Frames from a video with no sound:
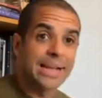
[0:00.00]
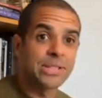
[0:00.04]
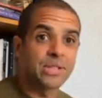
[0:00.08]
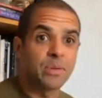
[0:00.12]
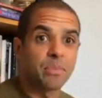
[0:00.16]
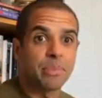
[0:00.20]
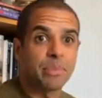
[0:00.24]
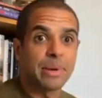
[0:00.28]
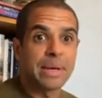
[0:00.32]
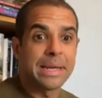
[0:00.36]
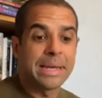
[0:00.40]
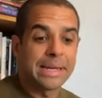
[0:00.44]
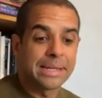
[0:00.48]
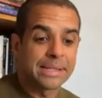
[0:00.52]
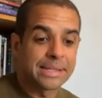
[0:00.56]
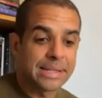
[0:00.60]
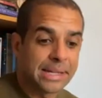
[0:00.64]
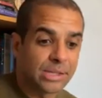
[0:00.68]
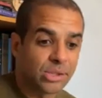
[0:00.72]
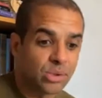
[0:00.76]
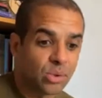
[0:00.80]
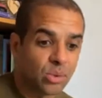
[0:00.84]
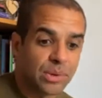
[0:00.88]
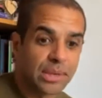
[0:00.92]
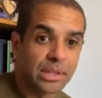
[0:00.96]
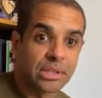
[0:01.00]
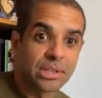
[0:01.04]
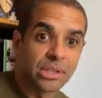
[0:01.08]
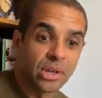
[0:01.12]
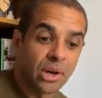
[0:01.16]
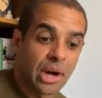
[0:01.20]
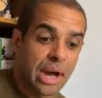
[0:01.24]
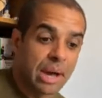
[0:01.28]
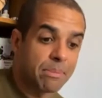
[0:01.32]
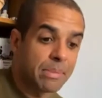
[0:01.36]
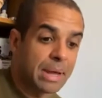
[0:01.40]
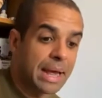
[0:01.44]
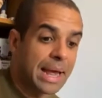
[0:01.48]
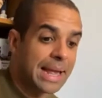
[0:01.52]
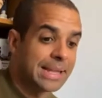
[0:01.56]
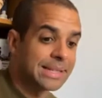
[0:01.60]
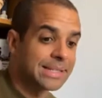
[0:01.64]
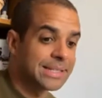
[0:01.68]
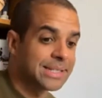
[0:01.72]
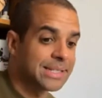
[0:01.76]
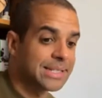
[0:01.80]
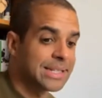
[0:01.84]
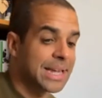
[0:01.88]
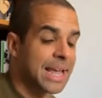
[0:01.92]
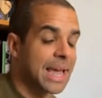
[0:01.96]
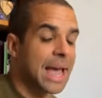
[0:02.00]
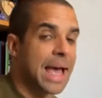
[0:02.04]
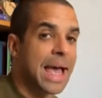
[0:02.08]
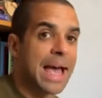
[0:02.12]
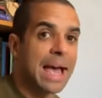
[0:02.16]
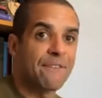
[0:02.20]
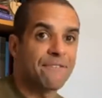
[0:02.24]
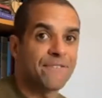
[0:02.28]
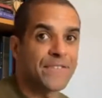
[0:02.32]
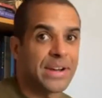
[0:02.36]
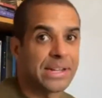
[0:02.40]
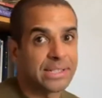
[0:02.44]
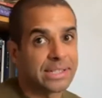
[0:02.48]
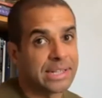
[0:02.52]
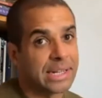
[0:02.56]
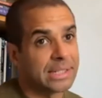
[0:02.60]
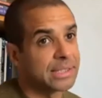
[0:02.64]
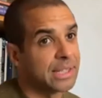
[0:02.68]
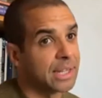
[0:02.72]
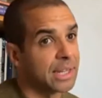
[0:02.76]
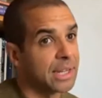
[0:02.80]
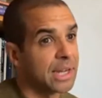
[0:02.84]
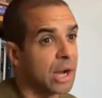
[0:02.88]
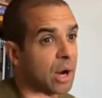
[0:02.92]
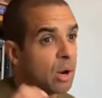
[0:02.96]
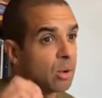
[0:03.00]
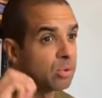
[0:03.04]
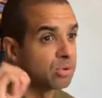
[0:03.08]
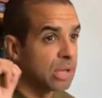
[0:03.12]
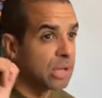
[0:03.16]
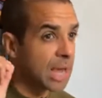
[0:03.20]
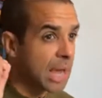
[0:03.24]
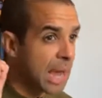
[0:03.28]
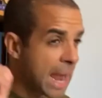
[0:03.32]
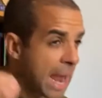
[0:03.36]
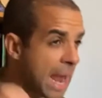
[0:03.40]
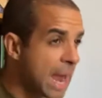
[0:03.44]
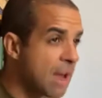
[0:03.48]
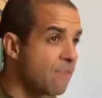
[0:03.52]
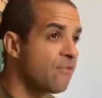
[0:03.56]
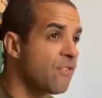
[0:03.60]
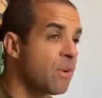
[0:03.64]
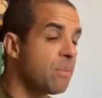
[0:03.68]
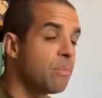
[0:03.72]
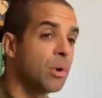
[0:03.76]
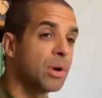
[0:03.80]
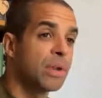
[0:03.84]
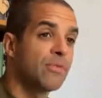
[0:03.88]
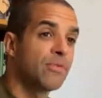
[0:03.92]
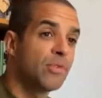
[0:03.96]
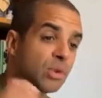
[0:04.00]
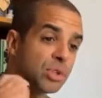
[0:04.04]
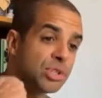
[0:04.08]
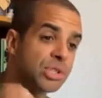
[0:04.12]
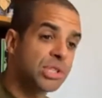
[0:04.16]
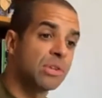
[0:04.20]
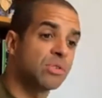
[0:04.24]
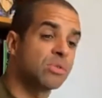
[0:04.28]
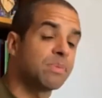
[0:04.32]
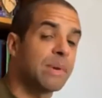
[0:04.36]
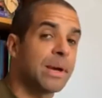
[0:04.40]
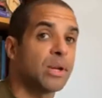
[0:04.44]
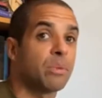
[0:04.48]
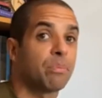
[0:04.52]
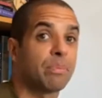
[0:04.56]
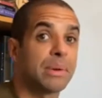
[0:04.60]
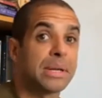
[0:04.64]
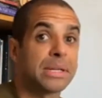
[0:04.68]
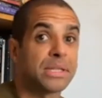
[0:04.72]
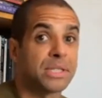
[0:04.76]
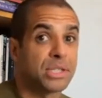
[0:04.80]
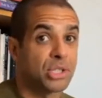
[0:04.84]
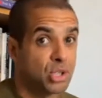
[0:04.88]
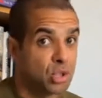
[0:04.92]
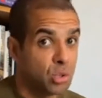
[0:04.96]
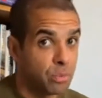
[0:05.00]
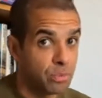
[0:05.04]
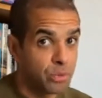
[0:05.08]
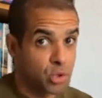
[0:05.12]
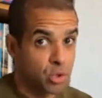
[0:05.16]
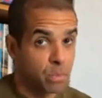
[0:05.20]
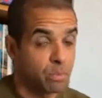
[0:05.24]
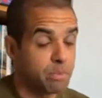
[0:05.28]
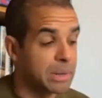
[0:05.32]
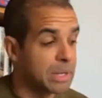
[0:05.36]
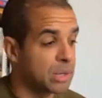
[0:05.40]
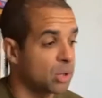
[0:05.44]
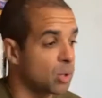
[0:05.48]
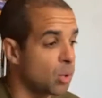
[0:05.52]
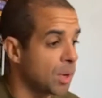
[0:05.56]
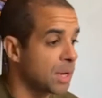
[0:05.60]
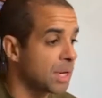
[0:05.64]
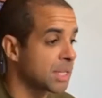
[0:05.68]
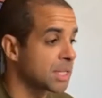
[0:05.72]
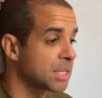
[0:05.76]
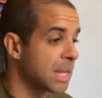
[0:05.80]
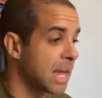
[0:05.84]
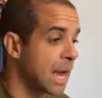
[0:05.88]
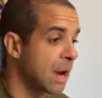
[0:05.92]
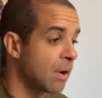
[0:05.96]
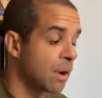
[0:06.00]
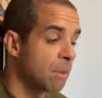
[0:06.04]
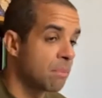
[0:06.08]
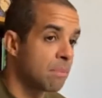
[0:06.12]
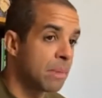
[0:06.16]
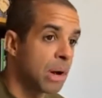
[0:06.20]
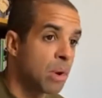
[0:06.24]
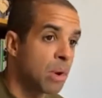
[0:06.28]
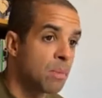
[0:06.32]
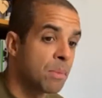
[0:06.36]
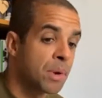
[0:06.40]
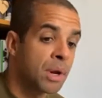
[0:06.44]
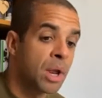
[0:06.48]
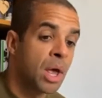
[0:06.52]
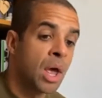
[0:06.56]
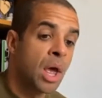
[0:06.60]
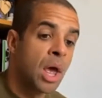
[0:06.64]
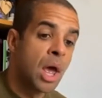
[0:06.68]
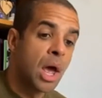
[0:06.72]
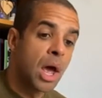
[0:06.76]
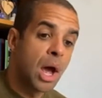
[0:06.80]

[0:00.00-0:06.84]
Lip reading: to be intentional with your time and set out fantastic goals. Everybody, if you're serious about your business, you should be doing this now at the moment.